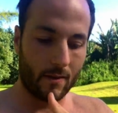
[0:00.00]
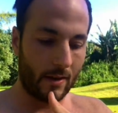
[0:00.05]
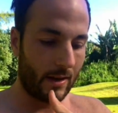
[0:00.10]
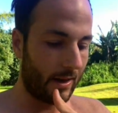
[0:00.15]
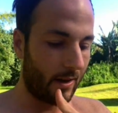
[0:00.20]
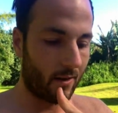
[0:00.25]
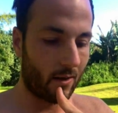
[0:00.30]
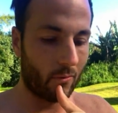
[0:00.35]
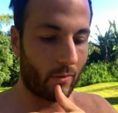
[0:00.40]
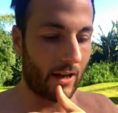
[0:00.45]

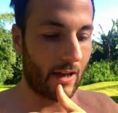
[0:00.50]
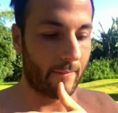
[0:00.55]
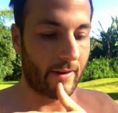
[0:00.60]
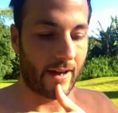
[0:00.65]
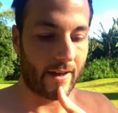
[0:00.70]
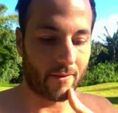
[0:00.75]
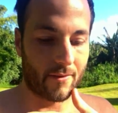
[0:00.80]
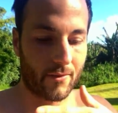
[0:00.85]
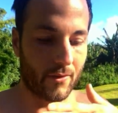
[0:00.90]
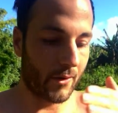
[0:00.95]
I don't know what I'm
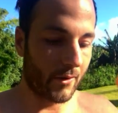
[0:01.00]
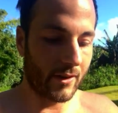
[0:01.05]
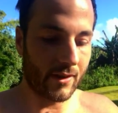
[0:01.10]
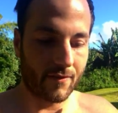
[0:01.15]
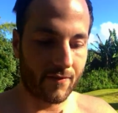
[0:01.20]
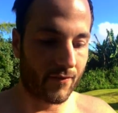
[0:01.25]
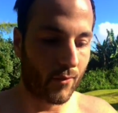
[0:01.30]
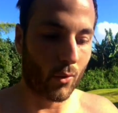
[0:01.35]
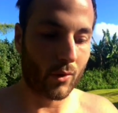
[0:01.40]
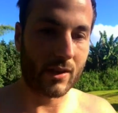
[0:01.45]
at, 30,
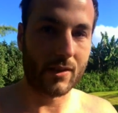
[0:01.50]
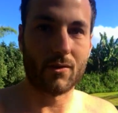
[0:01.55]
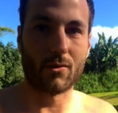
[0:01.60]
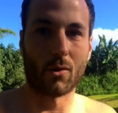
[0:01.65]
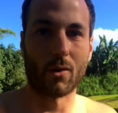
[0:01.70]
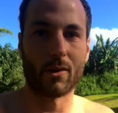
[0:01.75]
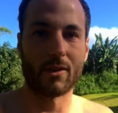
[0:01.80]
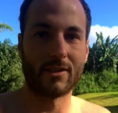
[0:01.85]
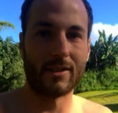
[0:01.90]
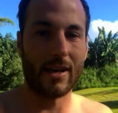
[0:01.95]
40
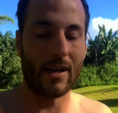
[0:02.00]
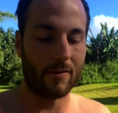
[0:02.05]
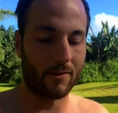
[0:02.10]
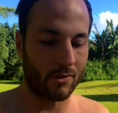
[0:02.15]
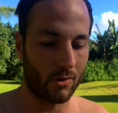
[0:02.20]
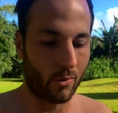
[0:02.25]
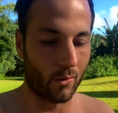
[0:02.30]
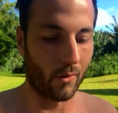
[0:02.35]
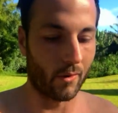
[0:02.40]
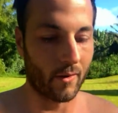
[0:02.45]
doors now in
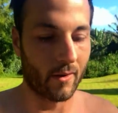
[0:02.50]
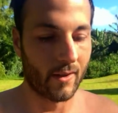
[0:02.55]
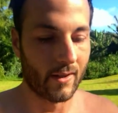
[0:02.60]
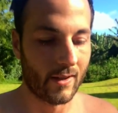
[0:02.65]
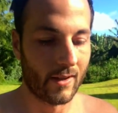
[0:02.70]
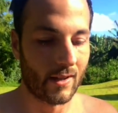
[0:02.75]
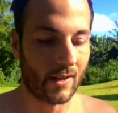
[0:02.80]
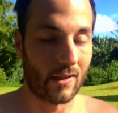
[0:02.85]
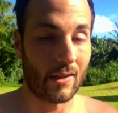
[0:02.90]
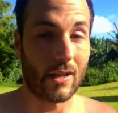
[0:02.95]
total.
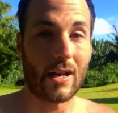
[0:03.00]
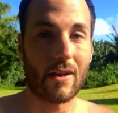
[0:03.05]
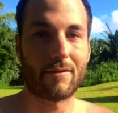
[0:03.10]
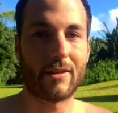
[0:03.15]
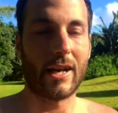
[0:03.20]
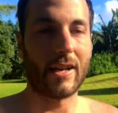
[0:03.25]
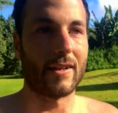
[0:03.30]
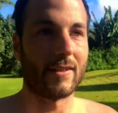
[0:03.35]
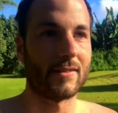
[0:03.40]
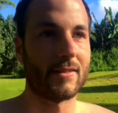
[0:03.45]
A lot of
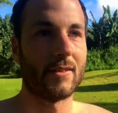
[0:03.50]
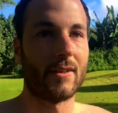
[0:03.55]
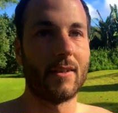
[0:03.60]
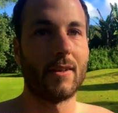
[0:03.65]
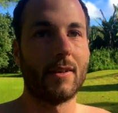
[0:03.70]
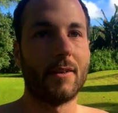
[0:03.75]
tenants.